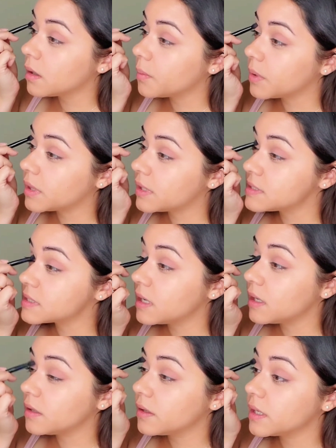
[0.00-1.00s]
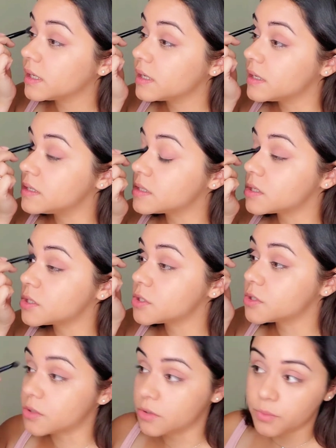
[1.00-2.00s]
But this color is
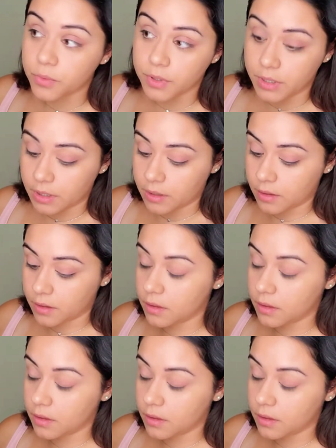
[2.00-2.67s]
so pretty.